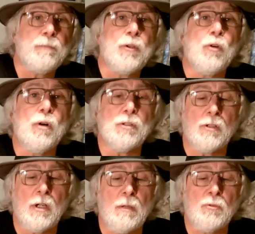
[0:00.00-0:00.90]
Also
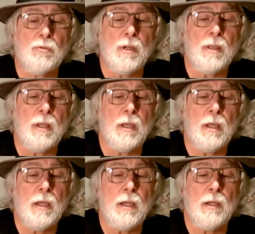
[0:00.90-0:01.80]
comes with
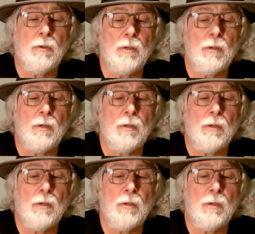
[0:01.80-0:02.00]
a